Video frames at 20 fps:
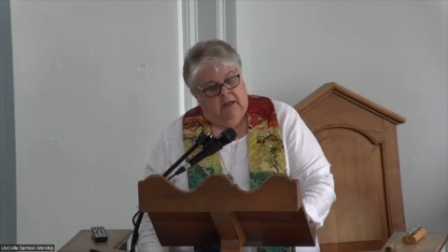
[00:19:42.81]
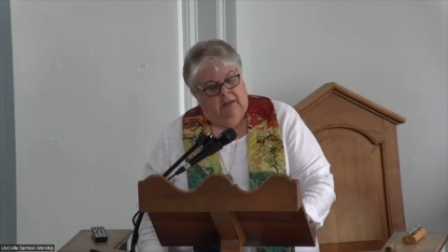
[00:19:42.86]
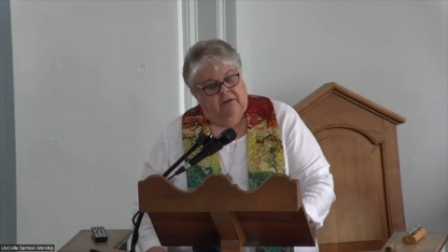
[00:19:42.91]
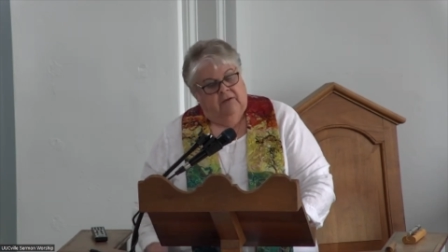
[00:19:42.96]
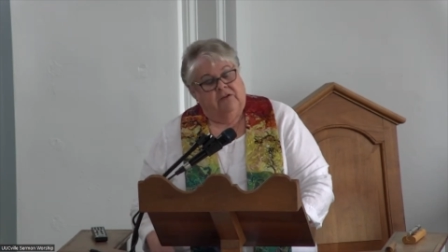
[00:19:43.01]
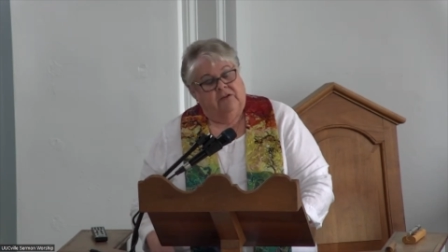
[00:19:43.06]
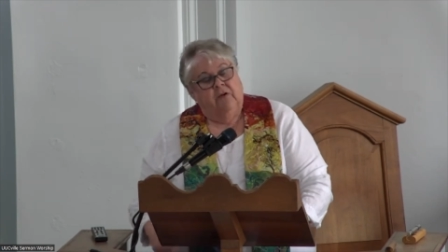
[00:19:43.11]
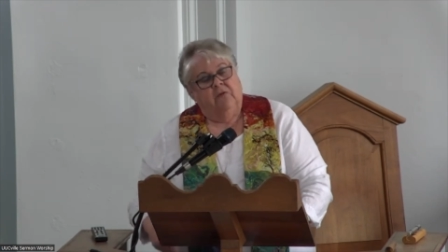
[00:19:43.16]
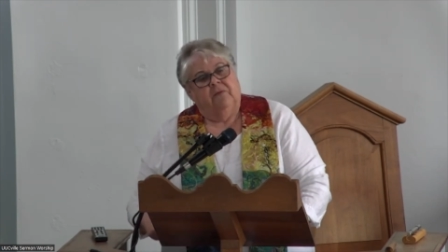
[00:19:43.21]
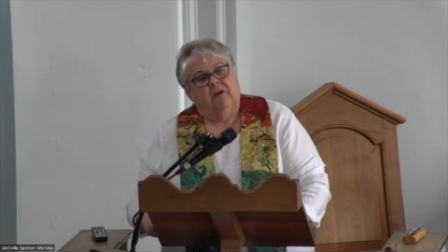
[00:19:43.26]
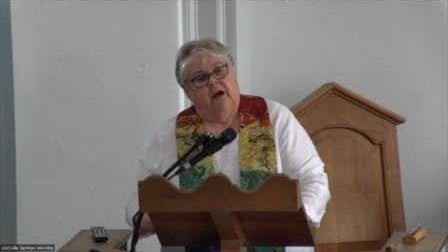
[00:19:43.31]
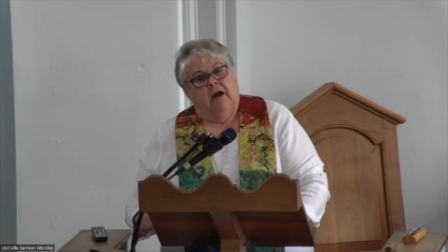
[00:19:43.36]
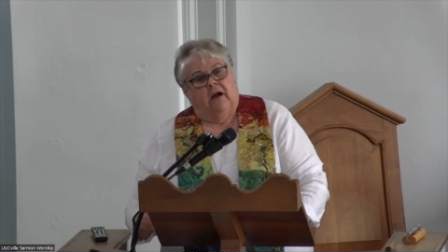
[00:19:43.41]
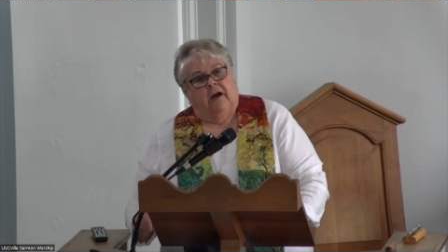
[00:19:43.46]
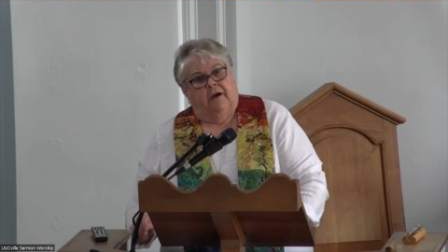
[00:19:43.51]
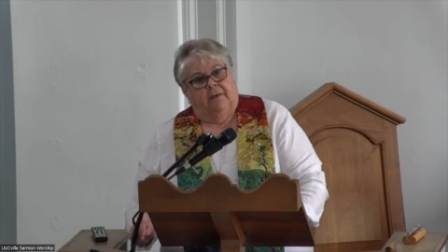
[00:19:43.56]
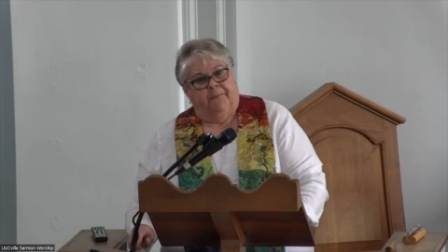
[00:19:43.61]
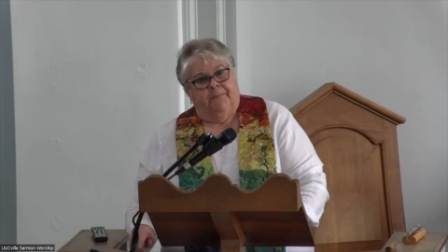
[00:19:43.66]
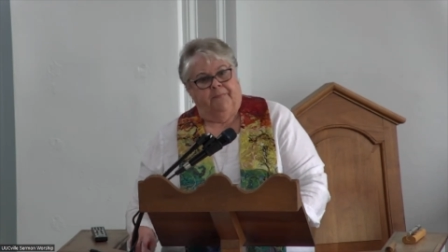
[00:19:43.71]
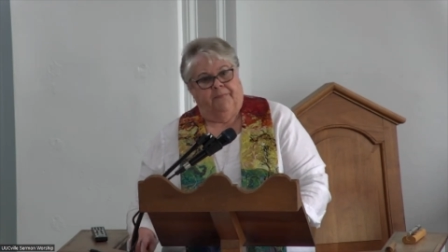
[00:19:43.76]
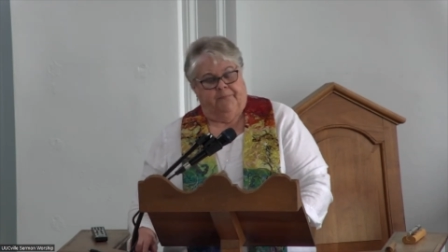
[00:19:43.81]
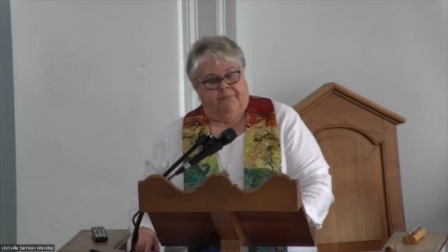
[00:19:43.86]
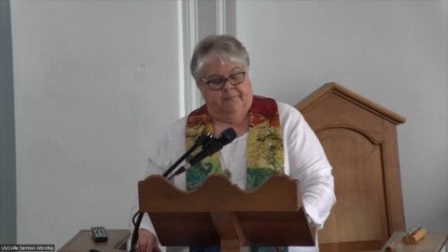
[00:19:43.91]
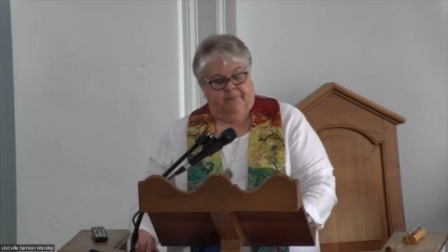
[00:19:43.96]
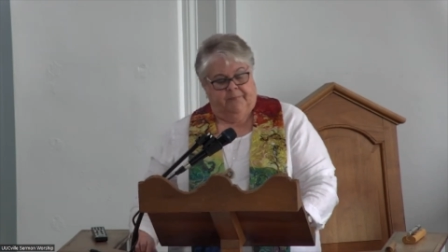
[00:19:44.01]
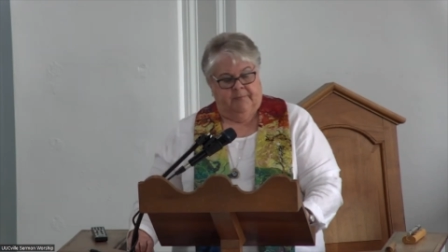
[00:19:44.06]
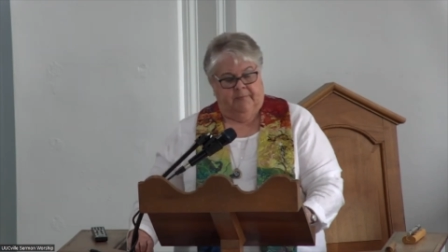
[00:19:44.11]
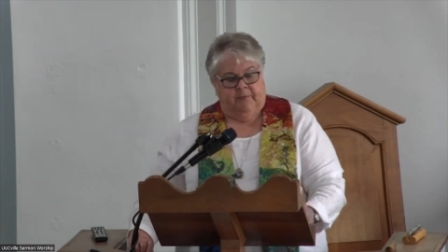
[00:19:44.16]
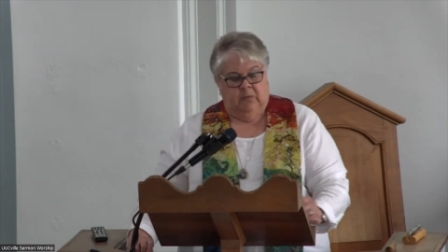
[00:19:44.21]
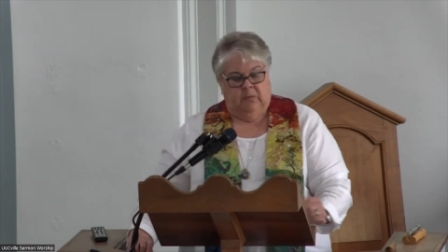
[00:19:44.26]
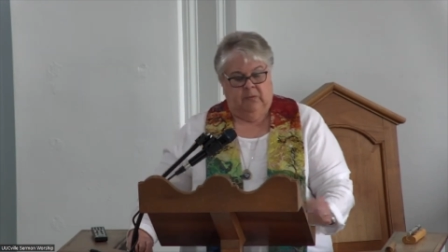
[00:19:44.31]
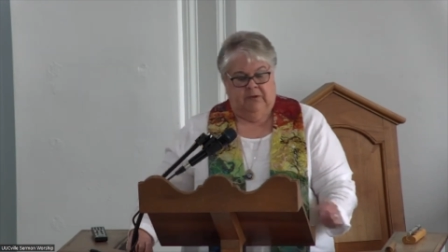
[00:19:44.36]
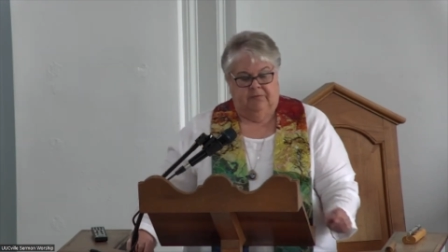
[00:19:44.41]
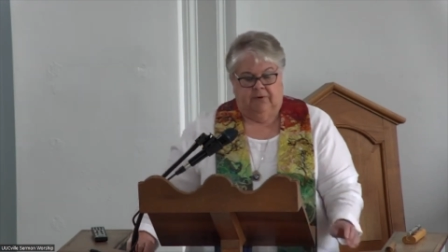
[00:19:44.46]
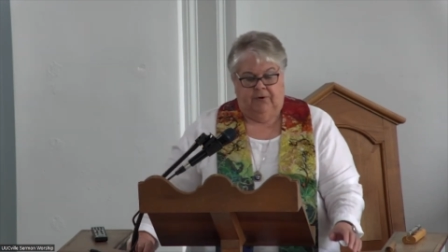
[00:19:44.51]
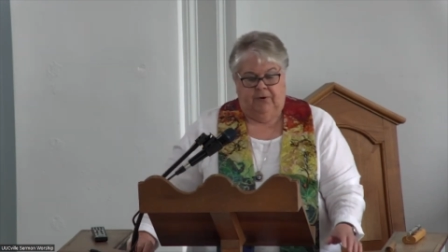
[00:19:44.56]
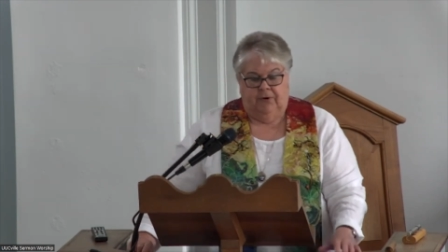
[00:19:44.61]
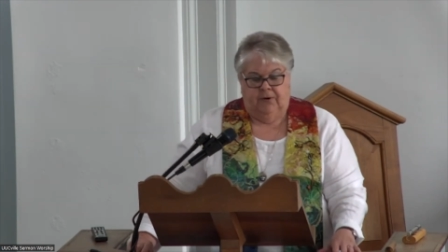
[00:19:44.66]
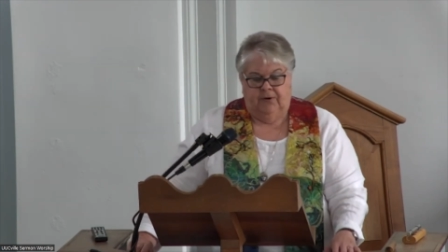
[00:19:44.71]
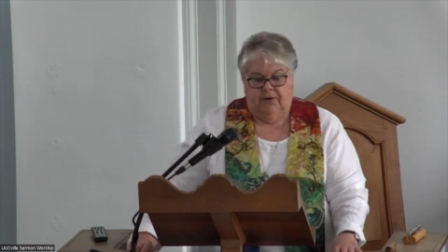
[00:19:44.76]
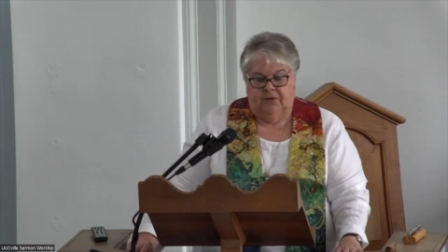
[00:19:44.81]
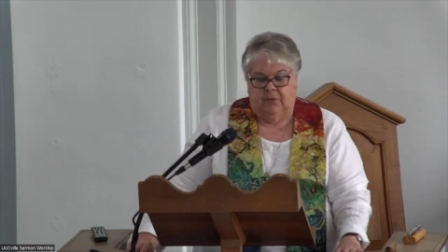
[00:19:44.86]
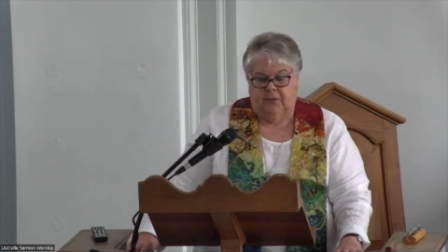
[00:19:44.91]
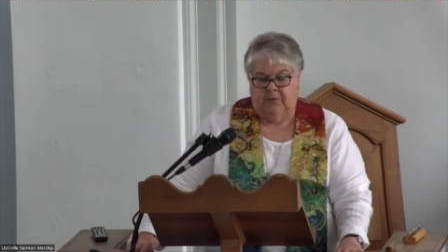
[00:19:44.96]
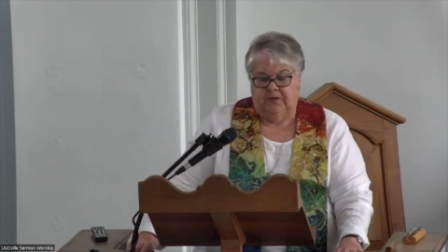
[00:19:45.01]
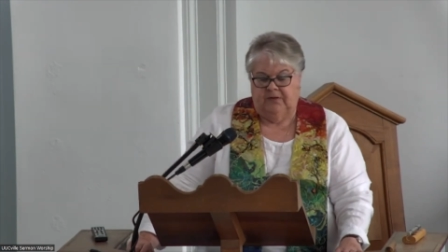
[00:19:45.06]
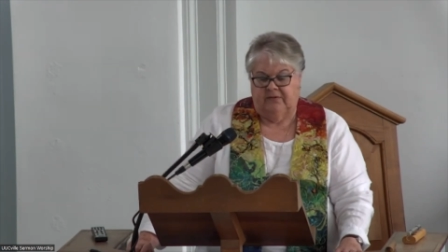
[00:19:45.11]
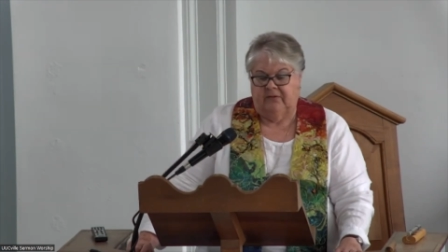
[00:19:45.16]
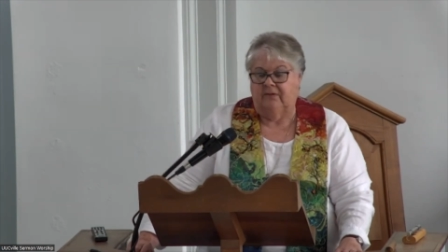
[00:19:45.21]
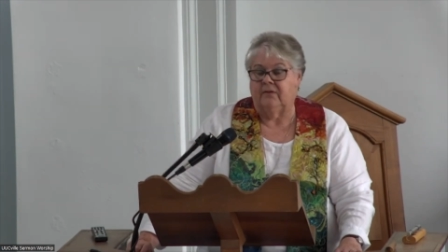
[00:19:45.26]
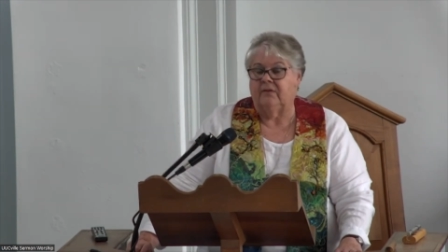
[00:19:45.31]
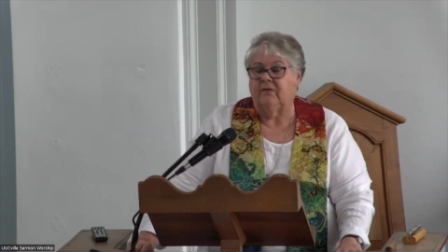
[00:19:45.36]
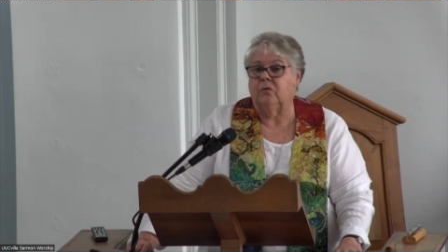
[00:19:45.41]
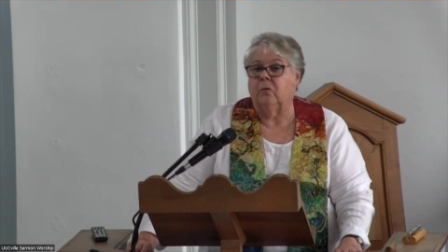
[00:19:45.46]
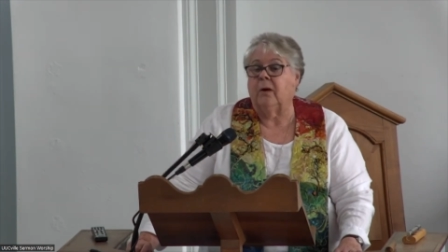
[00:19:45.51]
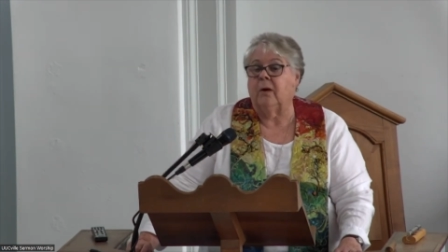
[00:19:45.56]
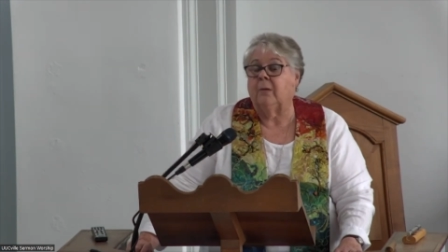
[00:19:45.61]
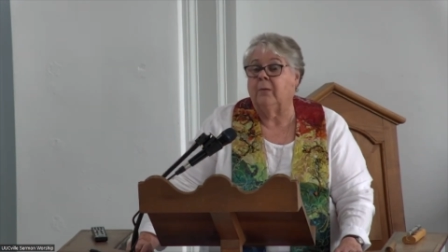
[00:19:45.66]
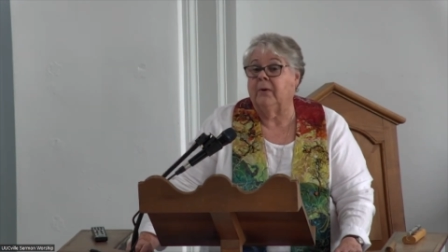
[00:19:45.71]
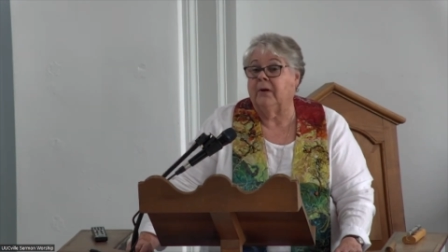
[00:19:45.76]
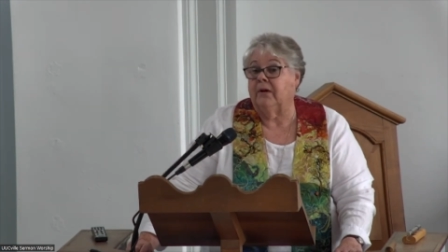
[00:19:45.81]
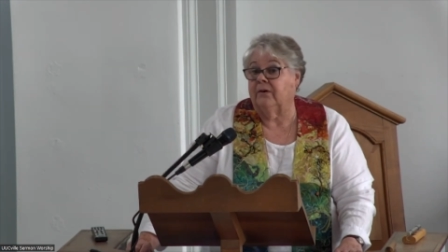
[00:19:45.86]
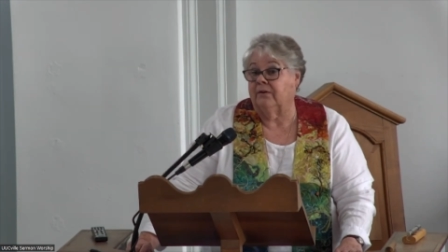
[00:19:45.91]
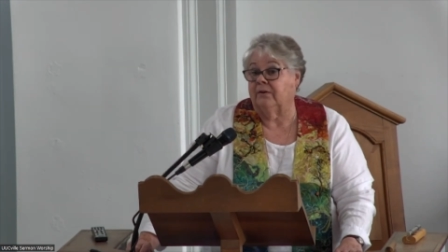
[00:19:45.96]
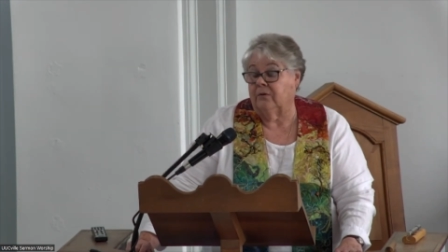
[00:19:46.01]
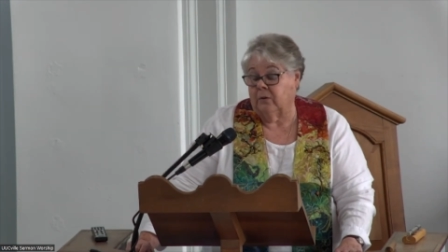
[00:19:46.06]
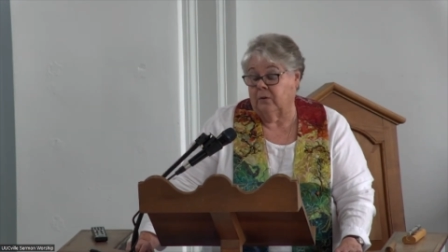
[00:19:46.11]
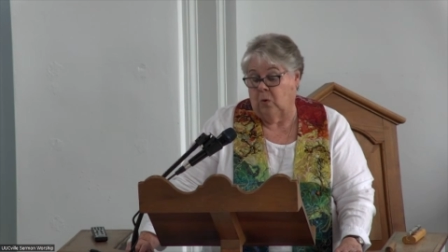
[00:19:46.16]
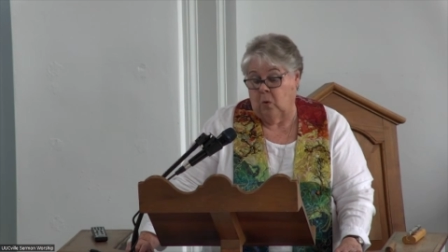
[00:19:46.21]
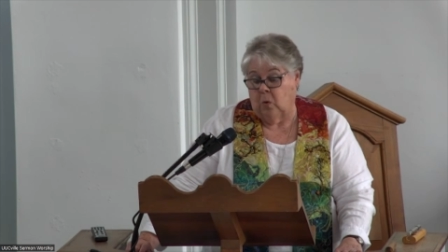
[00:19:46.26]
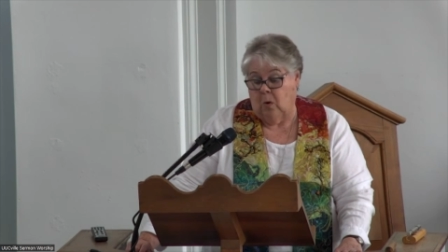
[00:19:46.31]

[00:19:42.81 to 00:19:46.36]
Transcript: So far, we've heard the reasons why we are so